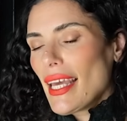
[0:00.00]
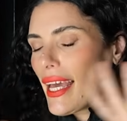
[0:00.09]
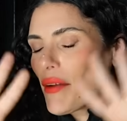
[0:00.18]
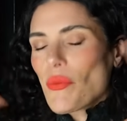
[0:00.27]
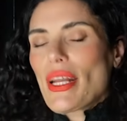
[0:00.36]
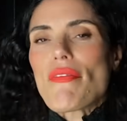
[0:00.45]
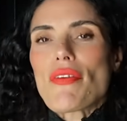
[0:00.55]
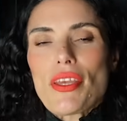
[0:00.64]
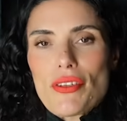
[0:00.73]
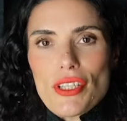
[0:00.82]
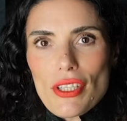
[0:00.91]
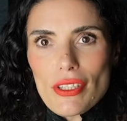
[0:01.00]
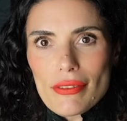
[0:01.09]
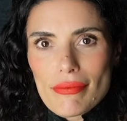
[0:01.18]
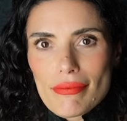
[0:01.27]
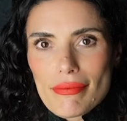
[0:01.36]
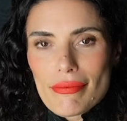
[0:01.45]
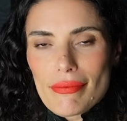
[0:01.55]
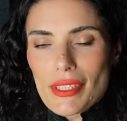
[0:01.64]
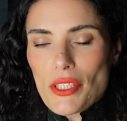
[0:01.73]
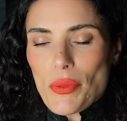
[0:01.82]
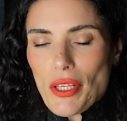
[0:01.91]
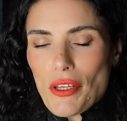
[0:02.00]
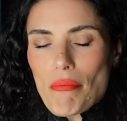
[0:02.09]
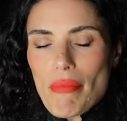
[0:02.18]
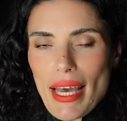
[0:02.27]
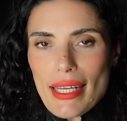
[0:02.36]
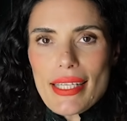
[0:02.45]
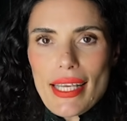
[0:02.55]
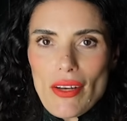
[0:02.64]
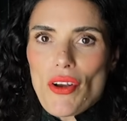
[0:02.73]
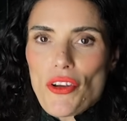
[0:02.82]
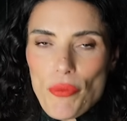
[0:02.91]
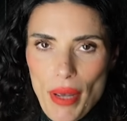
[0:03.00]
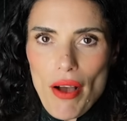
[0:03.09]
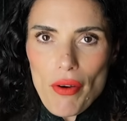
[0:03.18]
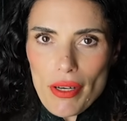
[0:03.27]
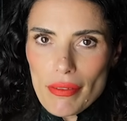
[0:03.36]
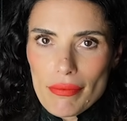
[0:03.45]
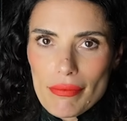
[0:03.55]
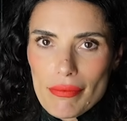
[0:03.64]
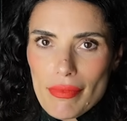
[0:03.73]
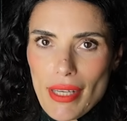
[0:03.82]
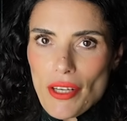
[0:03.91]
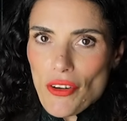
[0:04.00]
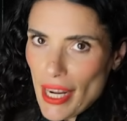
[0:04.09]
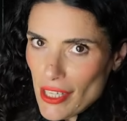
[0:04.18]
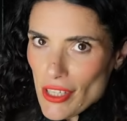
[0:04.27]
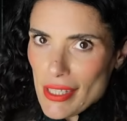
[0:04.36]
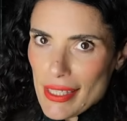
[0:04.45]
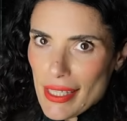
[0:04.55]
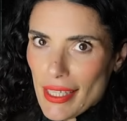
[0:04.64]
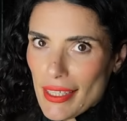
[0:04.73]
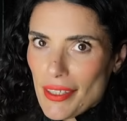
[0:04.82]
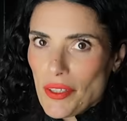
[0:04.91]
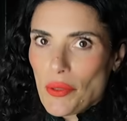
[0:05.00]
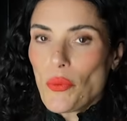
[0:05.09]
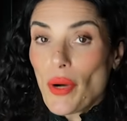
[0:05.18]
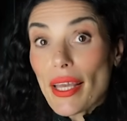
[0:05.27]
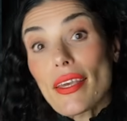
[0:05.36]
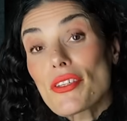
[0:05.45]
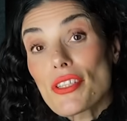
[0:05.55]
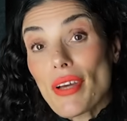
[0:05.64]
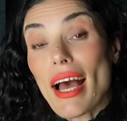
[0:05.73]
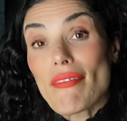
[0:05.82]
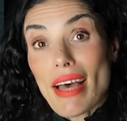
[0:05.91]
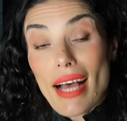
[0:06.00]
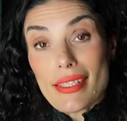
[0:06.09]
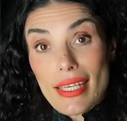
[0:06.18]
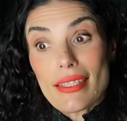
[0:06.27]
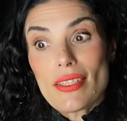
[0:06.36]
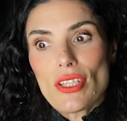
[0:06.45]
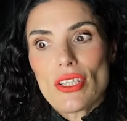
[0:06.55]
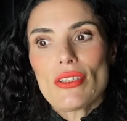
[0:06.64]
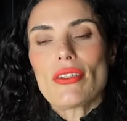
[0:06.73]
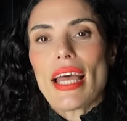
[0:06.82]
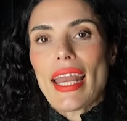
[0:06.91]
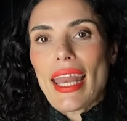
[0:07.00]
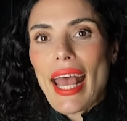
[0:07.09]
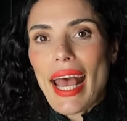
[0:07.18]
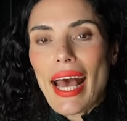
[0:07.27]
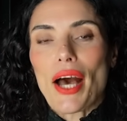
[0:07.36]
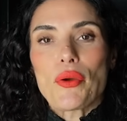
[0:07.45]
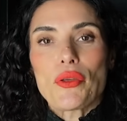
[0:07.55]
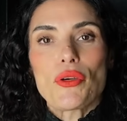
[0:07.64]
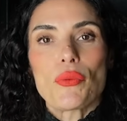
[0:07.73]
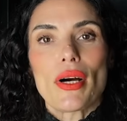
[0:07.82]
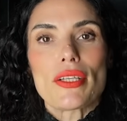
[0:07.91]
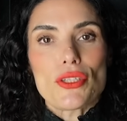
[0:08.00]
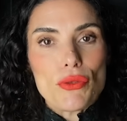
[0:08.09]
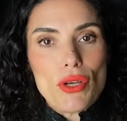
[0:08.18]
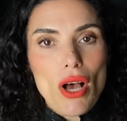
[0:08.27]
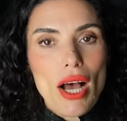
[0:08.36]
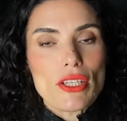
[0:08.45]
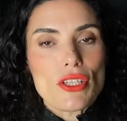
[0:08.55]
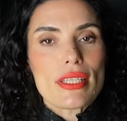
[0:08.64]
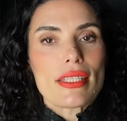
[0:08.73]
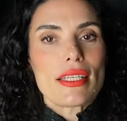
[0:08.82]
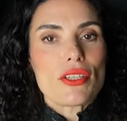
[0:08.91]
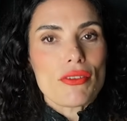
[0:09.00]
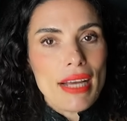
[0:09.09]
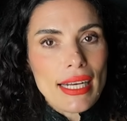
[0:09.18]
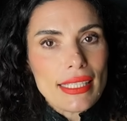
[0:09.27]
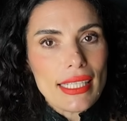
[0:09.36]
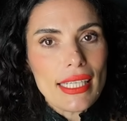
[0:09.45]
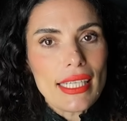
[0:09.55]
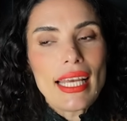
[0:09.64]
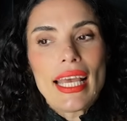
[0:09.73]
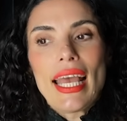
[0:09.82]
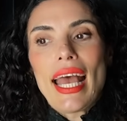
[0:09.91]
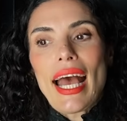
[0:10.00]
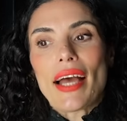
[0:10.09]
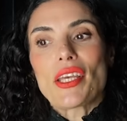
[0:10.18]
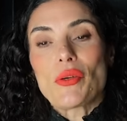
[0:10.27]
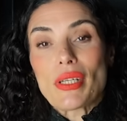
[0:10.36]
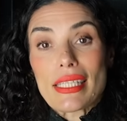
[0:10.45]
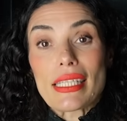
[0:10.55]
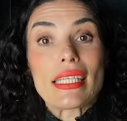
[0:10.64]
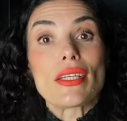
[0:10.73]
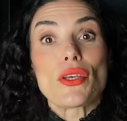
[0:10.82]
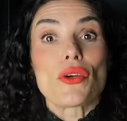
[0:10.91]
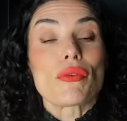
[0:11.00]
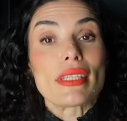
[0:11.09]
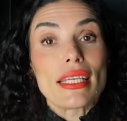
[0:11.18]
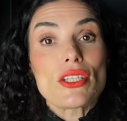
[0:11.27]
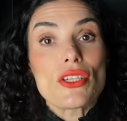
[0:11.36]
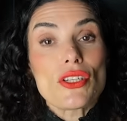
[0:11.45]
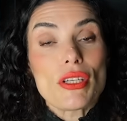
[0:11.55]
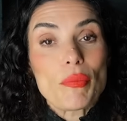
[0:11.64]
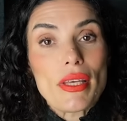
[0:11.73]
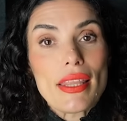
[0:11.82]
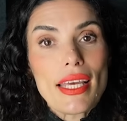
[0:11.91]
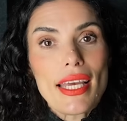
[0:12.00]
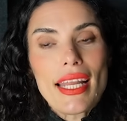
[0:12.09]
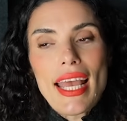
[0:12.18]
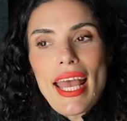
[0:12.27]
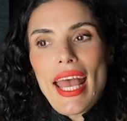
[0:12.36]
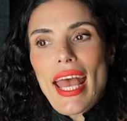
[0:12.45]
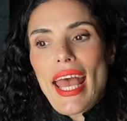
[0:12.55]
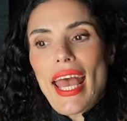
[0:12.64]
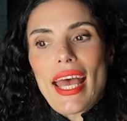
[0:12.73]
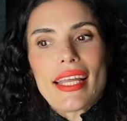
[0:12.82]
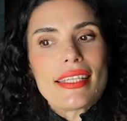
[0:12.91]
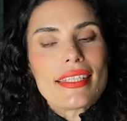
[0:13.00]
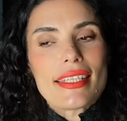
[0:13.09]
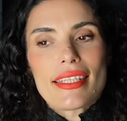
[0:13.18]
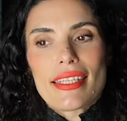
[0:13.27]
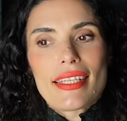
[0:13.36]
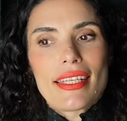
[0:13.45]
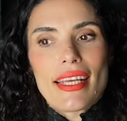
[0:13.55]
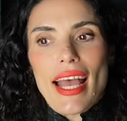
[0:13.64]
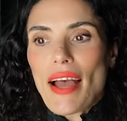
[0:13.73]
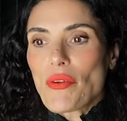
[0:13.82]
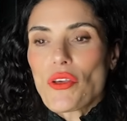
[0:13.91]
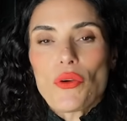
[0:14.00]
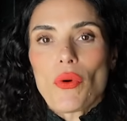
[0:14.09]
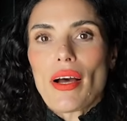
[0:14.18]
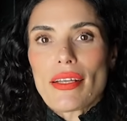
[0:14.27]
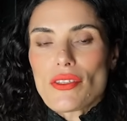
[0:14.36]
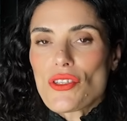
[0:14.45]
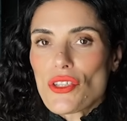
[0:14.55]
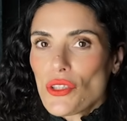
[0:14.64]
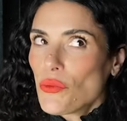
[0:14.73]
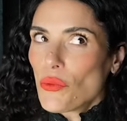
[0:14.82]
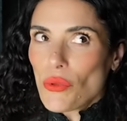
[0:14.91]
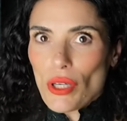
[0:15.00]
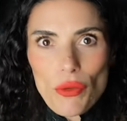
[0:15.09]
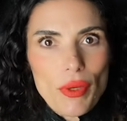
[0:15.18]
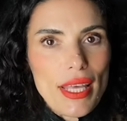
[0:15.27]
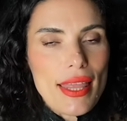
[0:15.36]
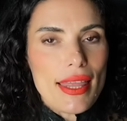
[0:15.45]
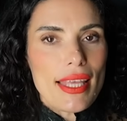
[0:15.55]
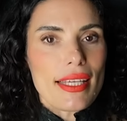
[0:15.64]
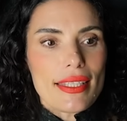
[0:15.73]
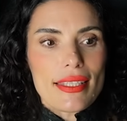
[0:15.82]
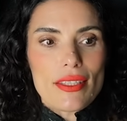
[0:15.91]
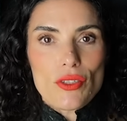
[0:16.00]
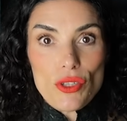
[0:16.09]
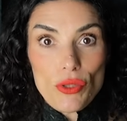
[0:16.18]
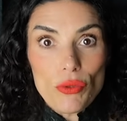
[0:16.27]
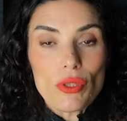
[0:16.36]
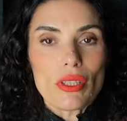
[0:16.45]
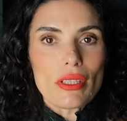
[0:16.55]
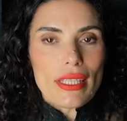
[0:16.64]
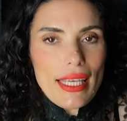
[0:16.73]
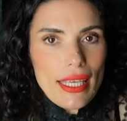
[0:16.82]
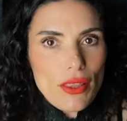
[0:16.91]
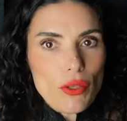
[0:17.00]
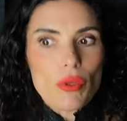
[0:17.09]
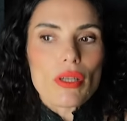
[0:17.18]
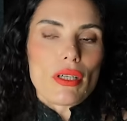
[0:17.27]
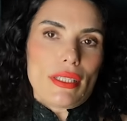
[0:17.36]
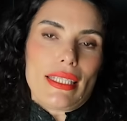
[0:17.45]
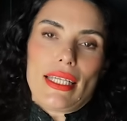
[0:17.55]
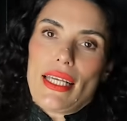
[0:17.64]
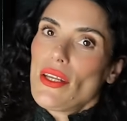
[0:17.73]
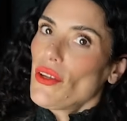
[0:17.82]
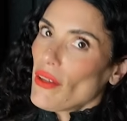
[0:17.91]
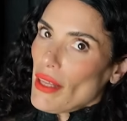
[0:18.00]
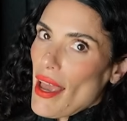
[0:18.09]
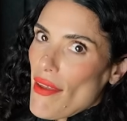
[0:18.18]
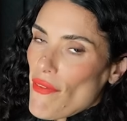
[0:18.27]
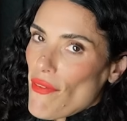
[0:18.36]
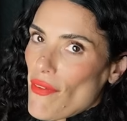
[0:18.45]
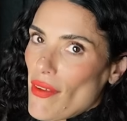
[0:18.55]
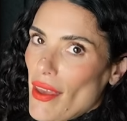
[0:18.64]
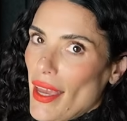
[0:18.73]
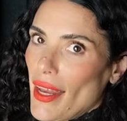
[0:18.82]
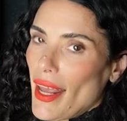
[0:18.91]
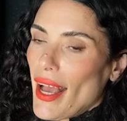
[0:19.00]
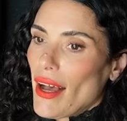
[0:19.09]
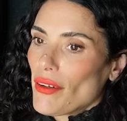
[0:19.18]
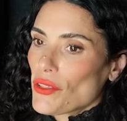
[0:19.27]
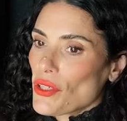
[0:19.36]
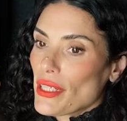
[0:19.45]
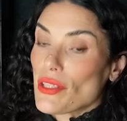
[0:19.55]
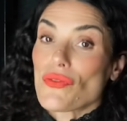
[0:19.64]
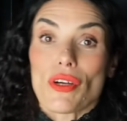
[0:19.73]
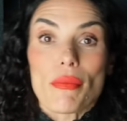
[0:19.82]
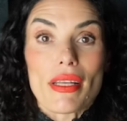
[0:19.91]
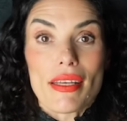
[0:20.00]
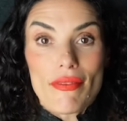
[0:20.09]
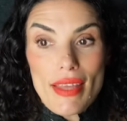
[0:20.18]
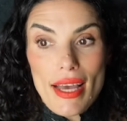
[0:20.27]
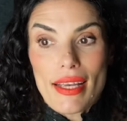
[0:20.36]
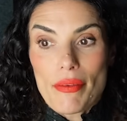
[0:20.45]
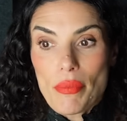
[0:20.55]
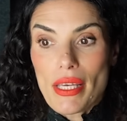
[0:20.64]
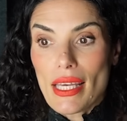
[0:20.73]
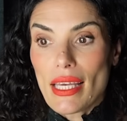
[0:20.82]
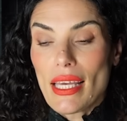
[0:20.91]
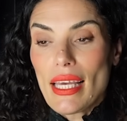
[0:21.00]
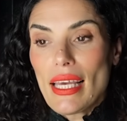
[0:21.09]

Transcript: And whatever you do, I just want you to meditate on your power and your agency what you do have access to and how you want to consciously direct it, how you want to heal your relationship with it, and how you want to work with this tool in the world, in your life, and how transformative that can be.